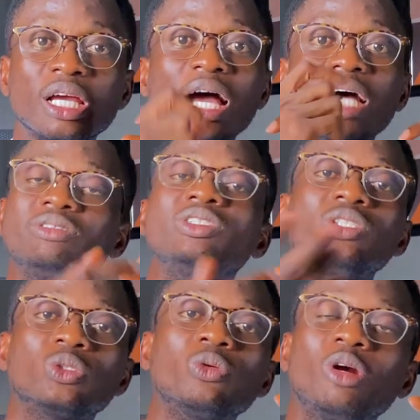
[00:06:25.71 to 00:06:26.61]
And if you need
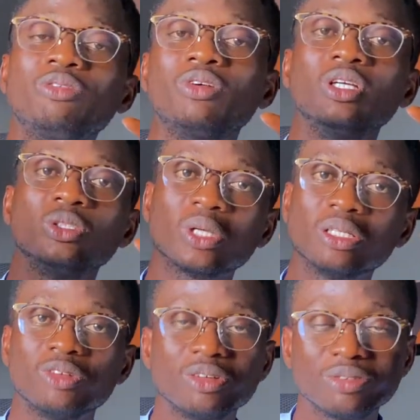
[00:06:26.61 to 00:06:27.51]
to reference, you can
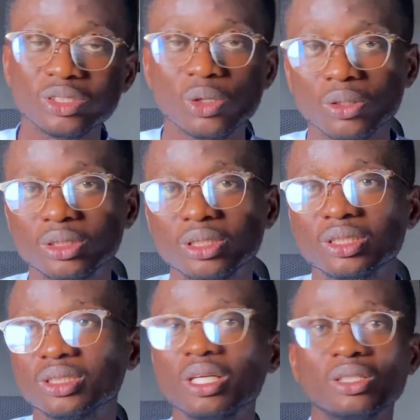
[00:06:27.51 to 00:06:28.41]
reference
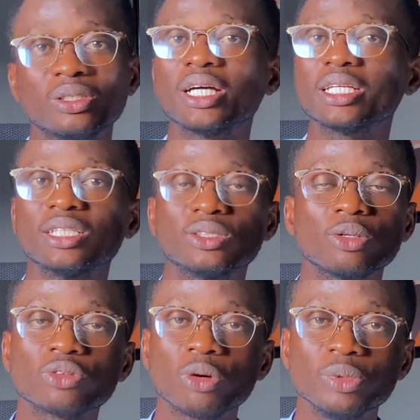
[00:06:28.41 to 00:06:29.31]
others, you can get
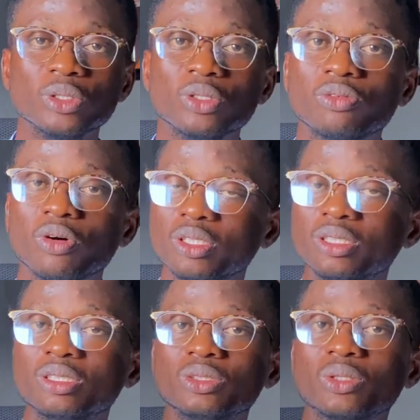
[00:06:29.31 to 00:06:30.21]
soft copies of
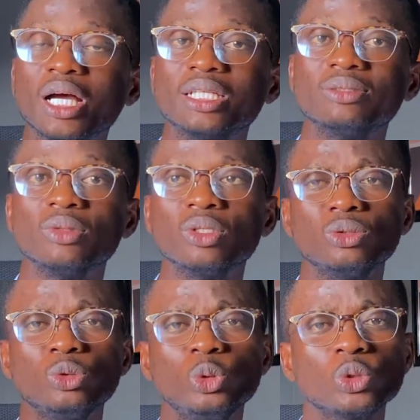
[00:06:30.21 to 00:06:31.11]
others, you can
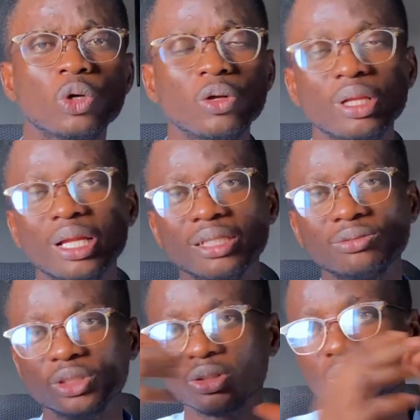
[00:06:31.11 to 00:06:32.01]
use online
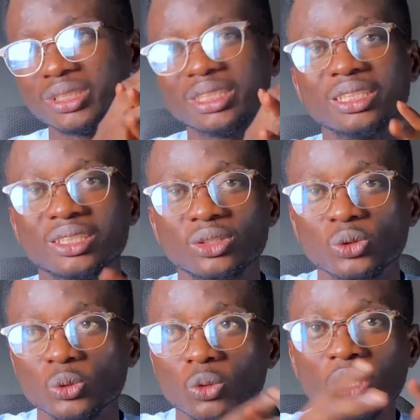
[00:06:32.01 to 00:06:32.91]
resources
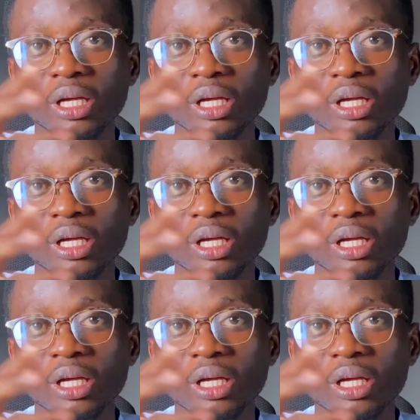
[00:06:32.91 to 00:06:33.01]
to